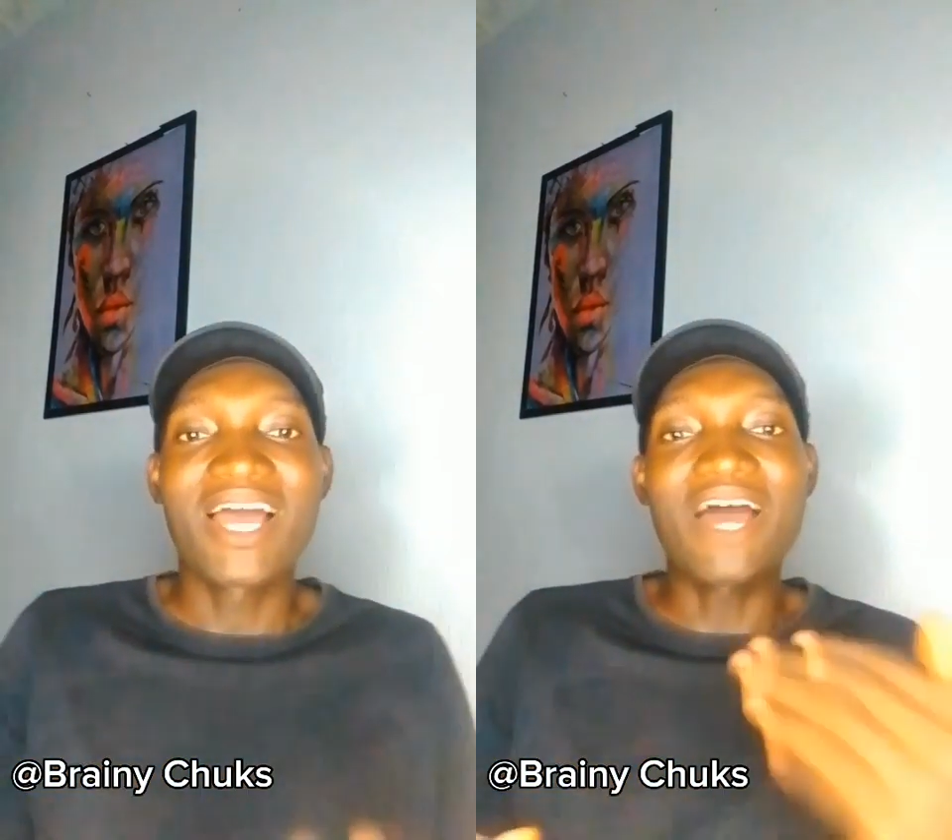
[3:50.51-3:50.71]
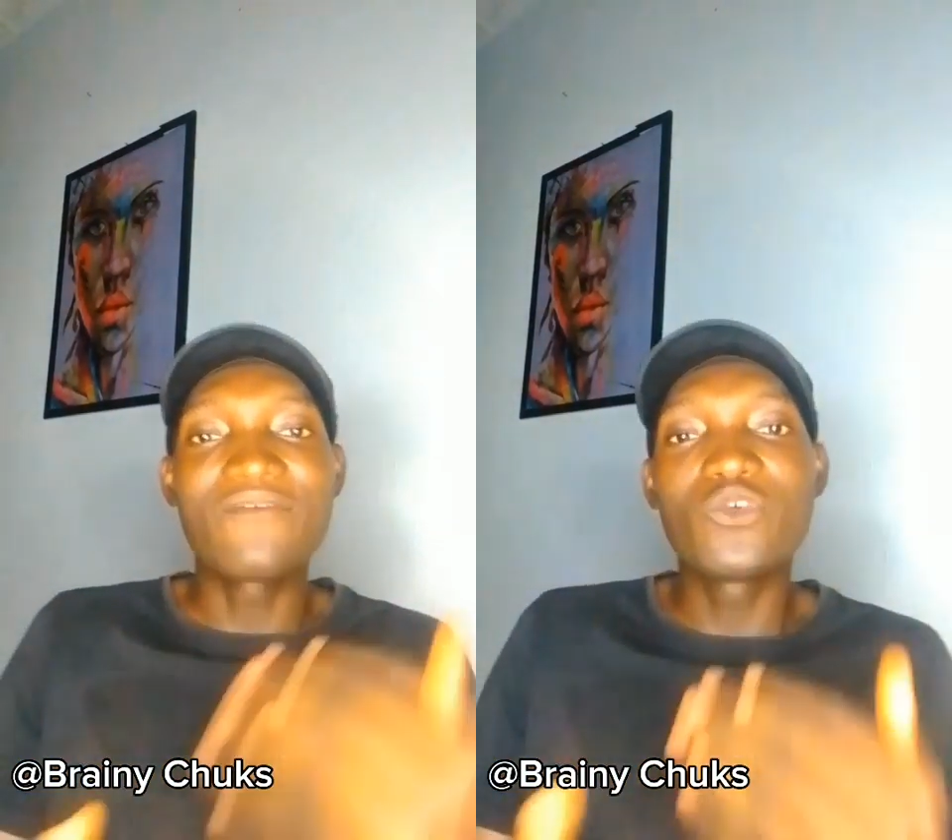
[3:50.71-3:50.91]

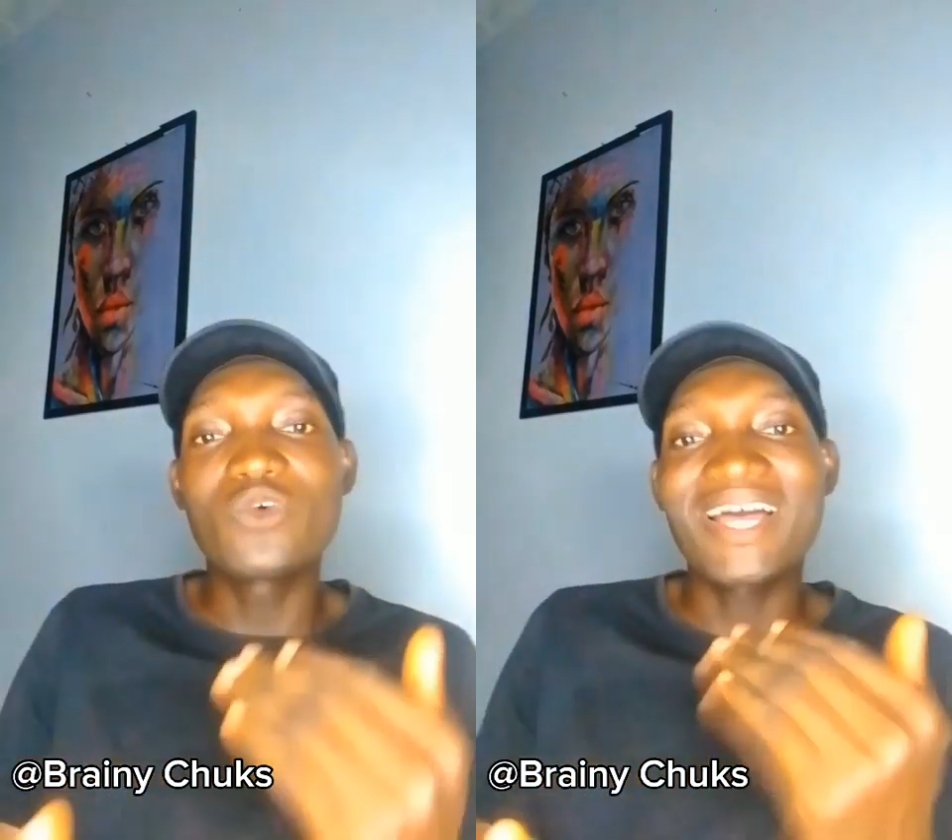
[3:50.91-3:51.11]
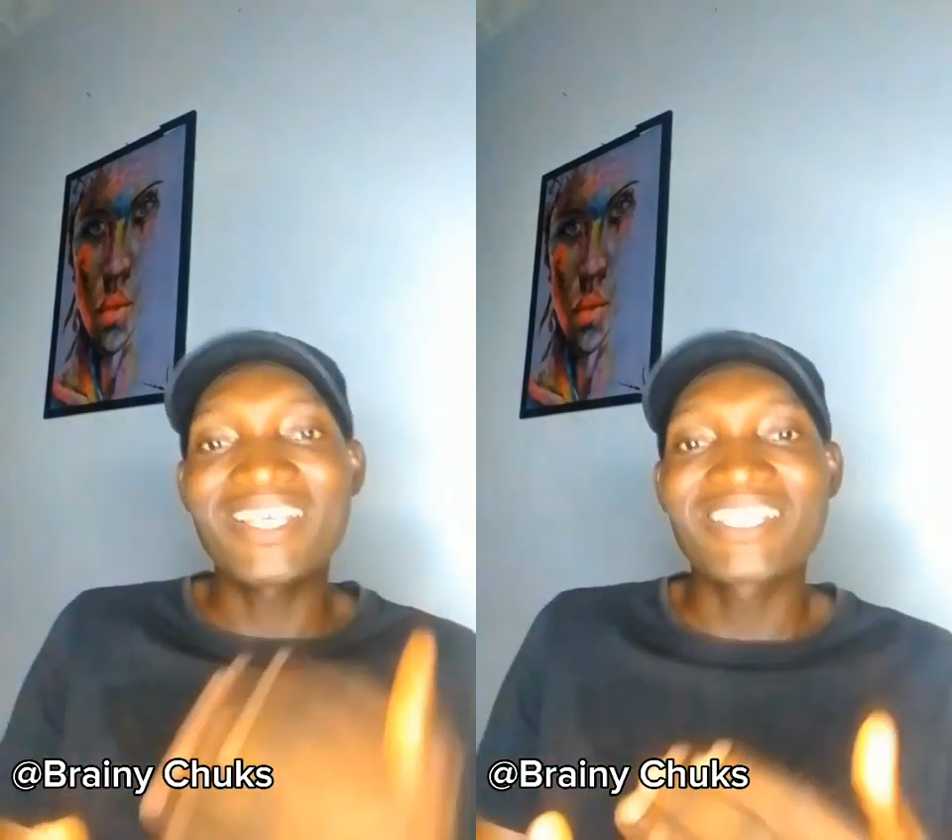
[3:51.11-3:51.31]
have
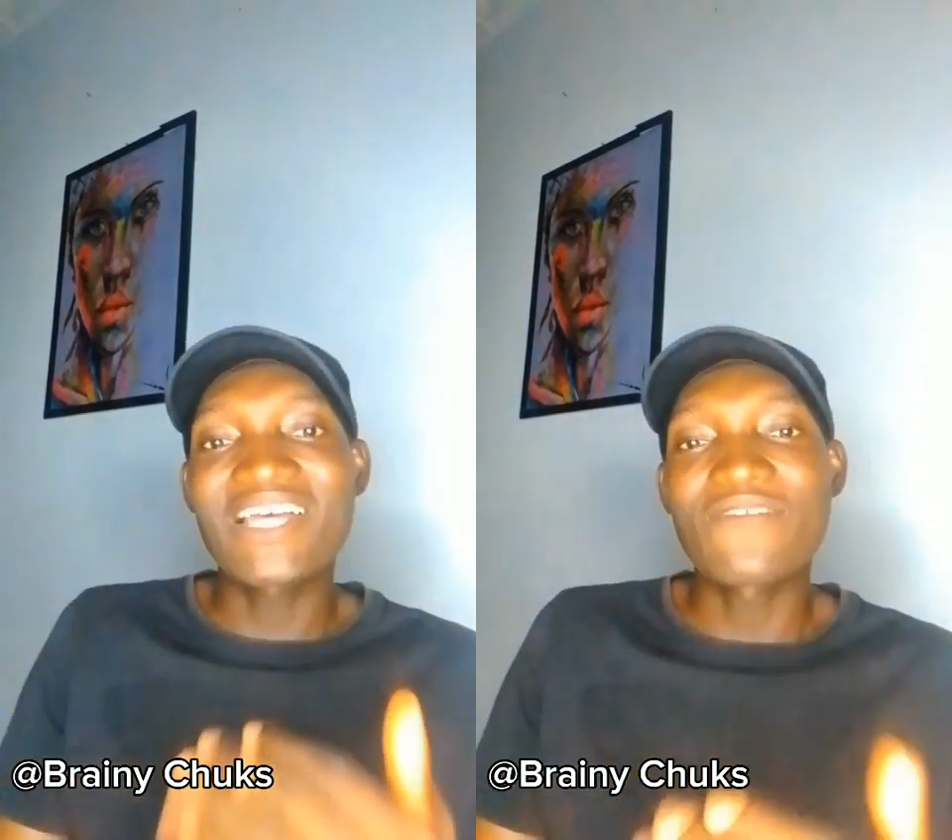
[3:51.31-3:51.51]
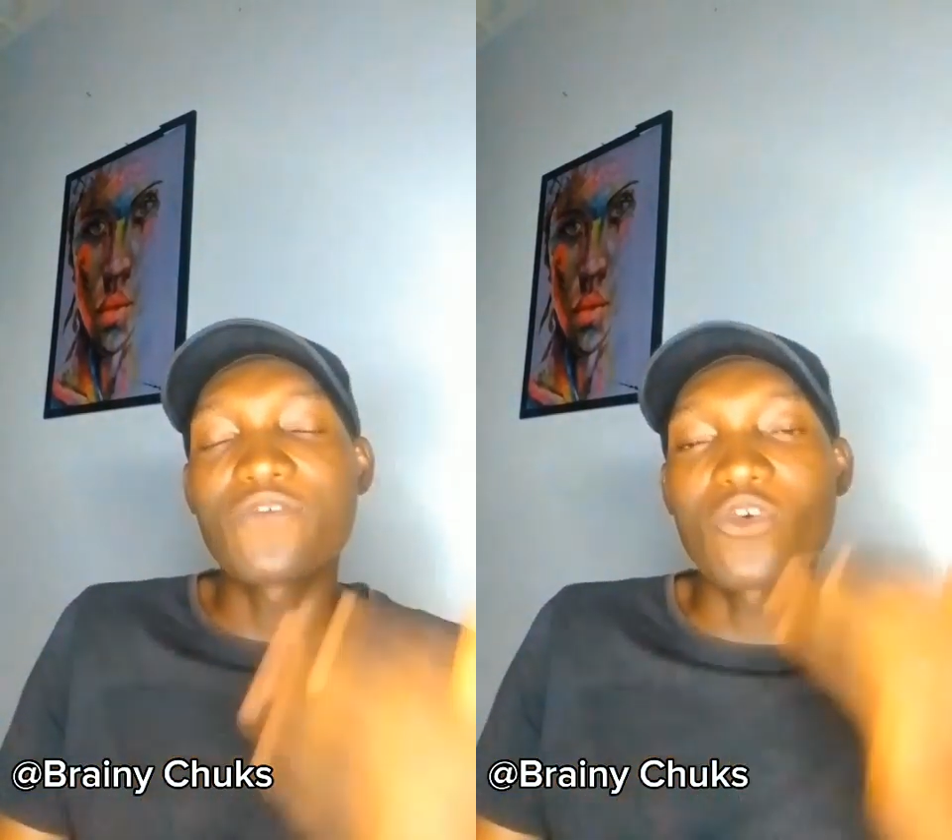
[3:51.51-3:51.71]
no
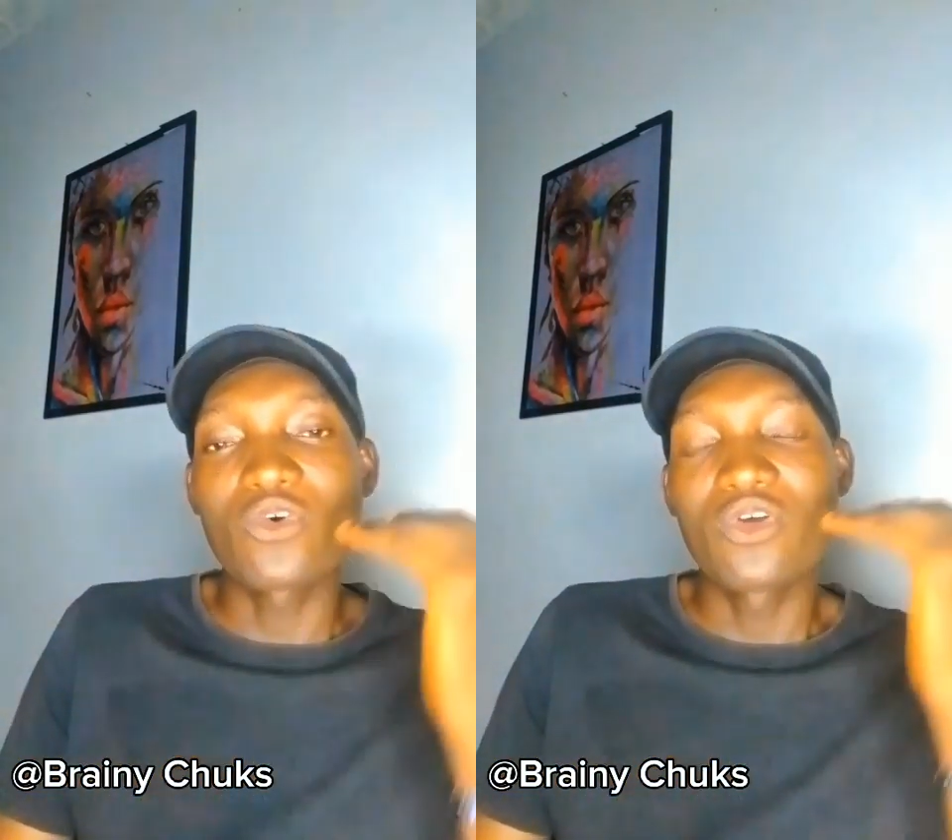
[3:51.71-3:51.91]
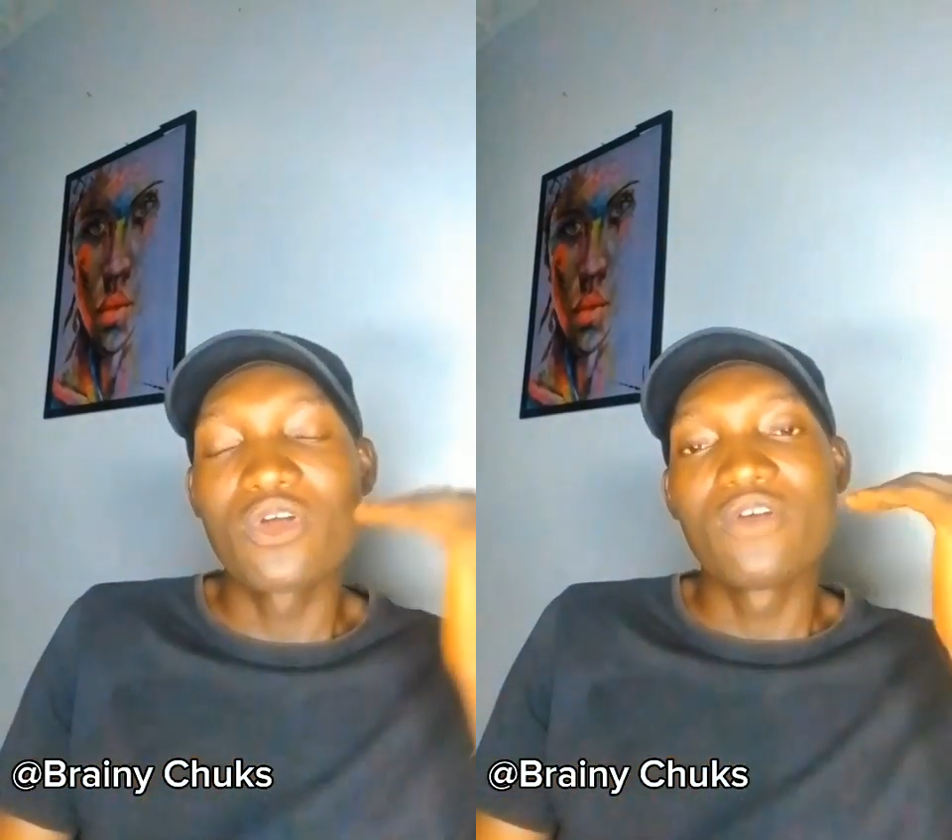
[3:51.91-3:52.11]
answer
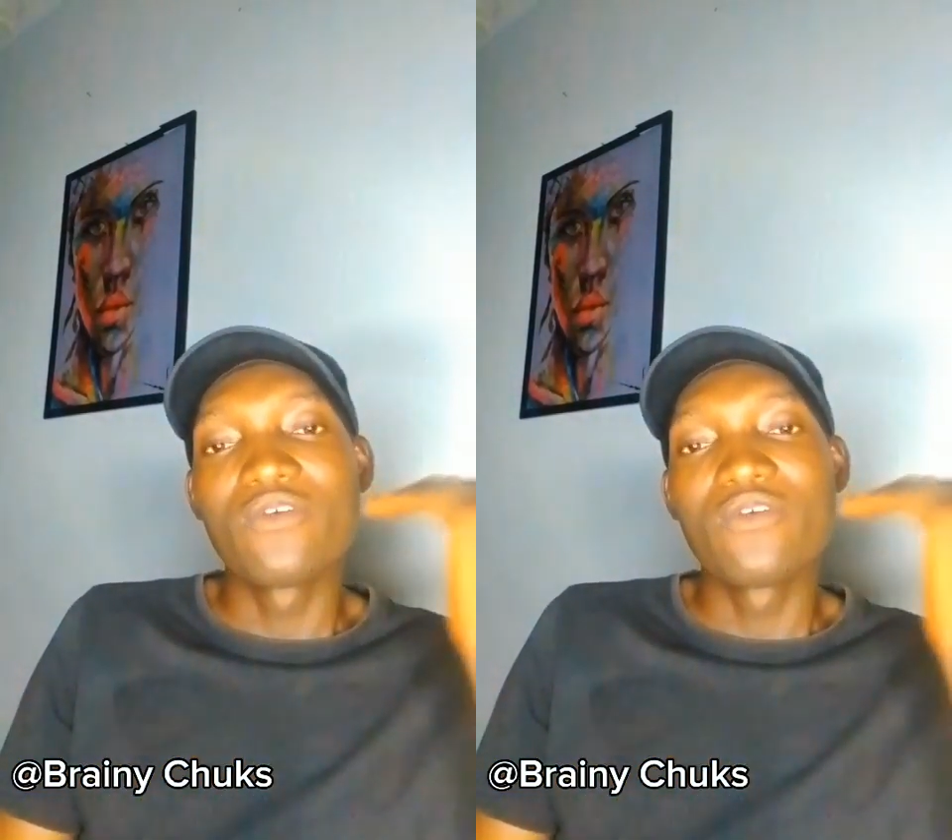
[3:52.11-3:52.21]
for